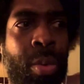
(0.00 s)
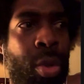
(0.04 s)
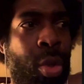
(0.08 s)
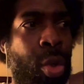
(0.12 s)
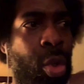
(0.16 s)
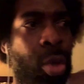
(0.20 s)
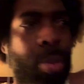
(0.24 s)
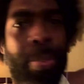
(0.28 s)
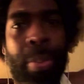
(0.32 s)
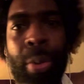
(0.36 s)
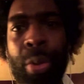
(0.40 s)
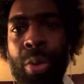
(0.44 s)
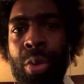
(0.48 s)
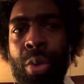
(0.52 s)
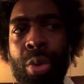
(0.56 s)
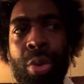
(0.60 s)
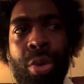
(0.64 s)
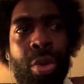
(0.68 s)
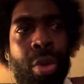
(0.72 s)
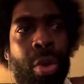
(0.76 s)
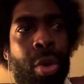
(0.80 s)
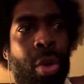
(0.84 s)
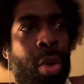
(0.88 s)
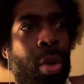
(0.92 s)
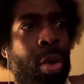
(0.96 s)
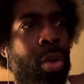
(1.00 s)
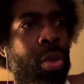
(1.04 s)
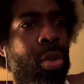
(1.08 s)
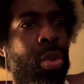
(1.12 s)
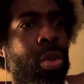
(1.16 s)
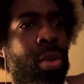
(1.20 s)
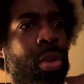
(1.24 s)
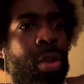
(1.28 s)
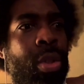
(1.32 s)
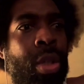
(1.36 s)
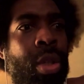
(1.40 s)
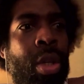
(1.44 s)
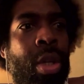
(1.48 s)
good
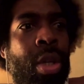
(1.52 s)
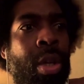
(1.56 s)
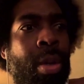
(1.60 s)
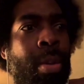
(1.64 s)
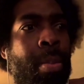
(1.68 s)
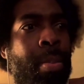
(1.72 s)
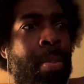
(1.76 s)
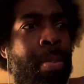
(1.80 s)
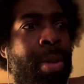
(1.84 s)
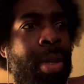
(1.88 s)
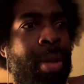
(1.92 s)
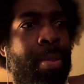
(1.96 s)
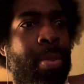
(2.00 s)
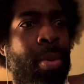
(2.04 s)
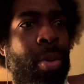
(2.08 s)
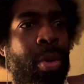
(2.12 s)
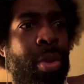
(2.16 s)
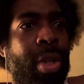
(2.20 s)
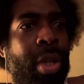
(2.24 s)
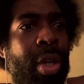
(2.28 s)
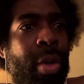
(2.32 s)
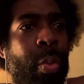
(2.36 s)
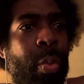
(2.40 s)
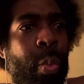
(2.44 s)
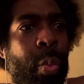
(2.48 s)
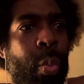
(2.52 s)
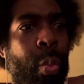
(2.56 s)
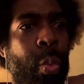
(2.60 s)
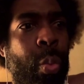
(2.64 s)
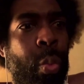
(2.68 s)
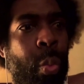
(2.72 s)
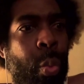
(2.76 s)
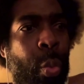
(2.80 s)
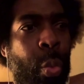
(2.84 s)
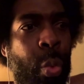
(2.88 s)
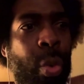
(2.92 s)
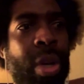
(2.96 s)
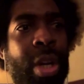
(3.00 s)
producers, people that
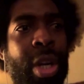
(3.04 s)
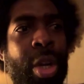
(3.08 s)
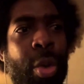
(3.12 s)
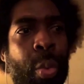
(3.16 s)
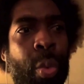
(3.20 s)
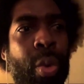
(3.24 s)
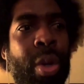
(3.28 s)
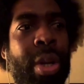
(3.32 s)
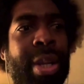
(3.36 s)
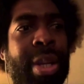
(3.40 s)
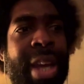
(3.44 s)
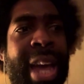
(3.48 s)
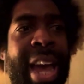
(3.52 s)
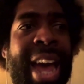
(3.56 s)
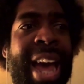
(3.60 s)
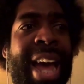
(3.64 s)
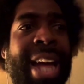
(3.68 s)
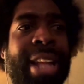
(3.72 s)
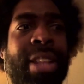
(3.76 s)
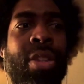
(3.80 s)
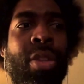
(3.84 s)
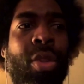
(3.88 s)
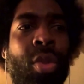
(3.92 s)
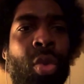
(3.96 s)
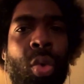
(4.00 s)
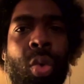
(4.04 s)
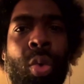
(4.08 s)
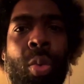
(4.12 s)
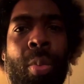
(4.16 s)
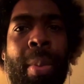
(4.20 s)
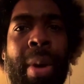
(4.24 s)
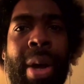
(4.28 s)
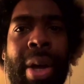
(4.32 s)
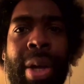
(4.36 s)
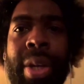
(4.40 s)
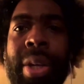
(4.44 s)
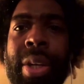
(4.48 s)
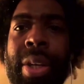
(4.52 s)
really, really add to
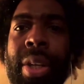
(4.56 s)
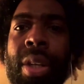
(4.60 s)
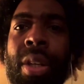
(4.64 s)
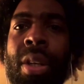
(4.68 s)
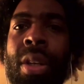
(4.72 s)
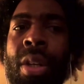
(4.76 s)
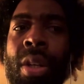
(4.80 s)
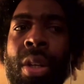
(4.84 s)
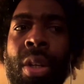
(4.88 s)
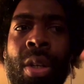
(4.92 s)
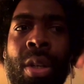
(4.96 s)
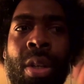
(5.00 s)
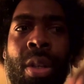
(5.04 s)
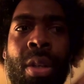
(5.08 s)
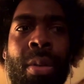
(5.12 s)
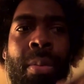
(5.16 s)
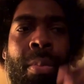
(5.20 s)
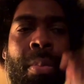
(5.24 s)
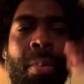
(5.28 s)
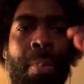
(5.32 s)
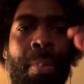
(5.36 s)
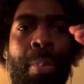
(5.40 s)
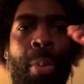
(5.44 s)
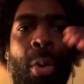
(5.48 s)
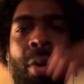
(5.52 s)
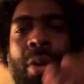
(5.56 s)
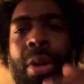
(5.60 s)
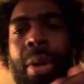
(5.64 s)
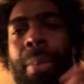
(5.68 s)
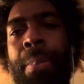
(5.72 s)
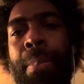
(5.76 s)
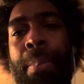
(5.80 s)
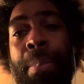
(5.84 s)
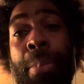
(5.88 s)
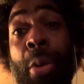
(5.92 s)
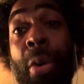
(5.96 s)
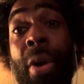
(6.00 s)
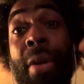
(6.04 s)
my
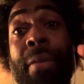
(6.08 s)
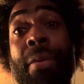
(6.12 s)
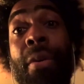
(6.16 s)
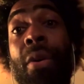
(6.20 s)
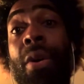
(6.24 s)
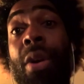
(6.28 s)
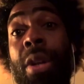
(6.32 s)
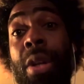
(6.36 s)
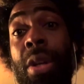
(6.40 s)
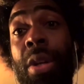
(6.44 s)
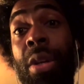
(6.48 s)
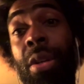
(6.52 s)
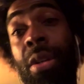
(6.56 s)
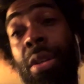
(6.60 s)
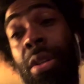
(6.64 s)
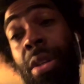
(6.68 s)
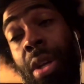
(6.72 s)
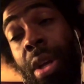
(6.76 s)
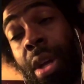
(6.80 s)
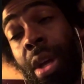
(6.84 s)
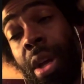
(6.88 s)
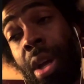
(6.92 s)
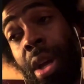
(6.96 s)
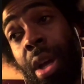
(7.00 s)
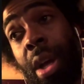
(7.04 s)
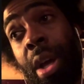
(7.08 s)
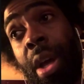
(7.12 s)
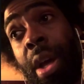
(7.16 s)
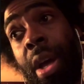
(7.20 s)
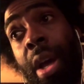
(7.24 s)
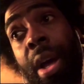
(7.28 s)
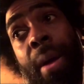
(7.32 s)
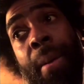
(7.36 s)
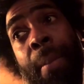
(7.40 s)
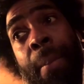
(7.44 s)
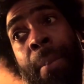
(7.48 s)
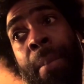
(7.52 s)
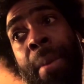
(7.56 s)
portfolio.
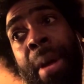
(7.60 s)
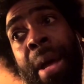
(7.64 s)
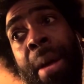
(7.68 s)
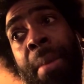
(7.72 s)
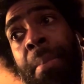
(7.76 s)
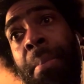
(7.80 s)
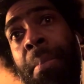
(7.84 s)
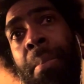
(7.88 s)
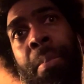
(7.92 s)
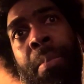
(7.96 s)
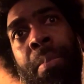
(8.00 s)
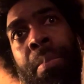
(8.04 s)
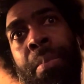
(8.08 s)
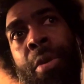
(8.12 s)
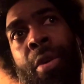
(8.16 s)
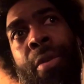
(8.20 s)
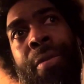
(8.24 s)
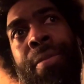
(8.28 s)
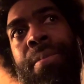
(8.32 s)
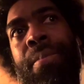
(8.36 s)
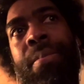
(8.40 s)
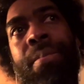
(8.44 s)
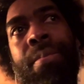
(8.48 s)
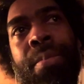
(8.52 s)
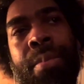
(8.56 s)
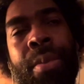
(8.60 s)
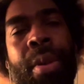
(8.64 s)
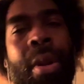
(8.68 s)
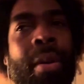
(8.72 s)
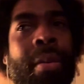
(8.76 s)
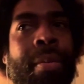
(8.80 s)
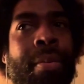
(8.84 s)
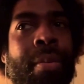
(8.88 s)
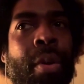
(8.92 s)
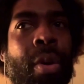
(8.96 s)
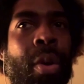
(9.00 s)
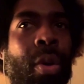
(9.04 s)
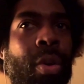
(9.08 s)
I'm more, you know,
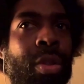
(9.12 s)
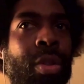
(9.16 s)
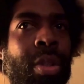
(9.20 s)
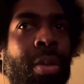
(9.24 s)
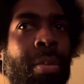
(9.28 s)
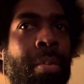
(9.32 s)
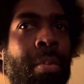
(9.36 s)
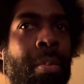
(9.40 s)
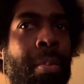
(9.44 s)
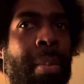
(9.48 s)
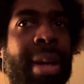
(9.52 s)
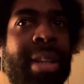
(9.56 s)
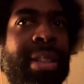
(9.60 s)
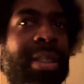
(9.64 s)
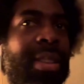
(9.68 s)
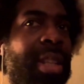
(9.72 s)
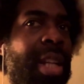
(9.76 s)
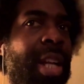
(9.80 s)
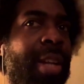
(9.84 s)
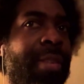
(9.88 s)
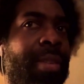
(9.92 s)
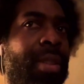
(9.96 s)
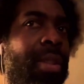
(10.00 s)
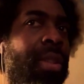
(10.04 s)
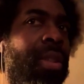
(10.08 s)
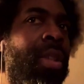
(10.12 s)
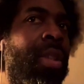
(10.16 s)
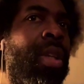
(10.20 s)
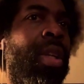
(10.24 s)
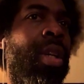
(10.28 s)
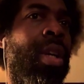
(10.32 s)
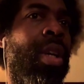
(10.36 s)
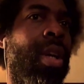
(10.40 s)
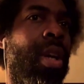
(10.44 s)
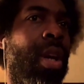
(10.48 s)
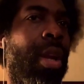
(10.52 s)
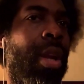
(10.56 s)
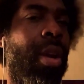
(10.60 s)
focused on myself.
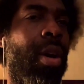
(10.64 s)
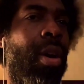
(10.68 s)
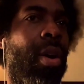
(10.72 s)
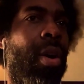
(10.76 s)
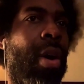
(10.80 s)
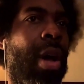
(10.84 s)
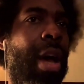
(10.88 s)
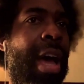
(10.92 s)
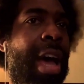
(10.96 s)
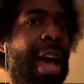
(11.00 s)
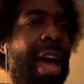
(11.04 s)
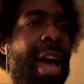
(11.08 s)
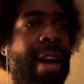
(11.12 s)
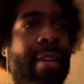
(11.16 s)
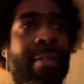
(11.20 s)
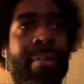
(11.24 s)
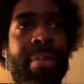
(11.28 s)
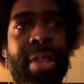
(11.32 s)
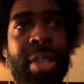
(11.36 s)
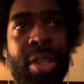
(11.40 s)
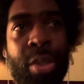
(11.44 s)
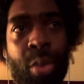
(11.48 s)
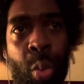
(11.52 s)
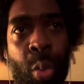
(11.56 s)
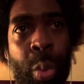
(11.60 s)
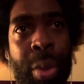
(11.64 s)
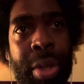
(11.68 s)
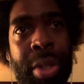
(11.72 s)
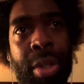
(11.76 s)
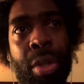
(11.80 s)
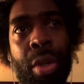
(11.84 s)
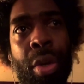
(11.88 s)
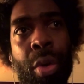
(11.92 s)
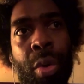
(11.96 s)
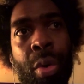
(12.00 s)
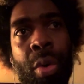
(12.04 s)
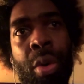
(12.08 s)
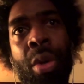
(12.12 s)
You know, I have this
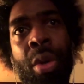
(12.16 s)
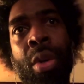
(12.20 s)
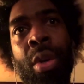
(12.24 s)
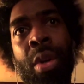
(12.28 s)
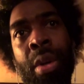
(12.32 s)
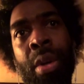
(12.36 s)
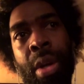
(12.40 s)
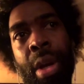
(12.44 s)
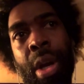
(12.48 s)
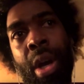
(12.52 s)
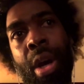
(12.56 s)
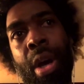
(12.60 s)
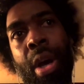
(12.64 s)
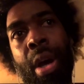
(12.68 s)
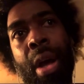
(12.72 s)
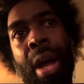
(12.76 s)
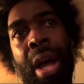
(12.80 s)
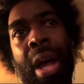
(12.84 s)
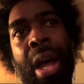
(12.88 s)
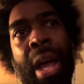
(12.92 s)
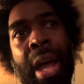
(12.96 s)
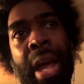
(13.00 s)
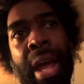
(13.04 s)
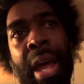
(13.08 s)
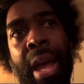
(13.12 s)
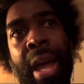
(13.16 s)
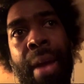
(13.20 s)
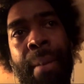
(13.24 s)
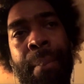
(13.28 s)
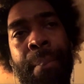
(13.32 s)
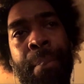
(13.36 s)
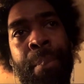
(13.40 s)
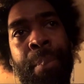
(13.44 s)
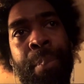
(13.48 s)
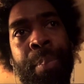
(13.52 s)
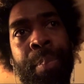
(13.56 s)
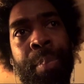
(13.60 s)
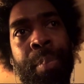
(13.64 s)
window, and
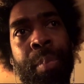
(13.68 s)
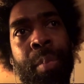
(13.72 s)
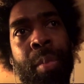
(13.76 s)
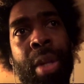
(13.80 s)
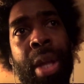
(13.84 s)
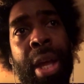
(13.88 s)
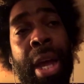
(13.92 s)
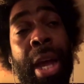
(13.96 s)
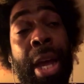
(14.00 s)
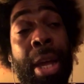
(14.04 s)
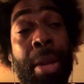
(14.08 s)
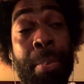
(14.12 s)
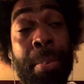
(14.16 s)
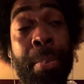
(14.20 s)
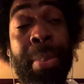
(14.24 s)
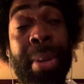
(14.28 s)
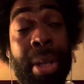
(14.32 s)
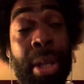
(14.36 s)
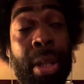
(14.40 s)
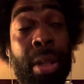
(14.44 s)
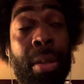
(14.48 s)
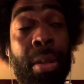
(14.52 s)
I've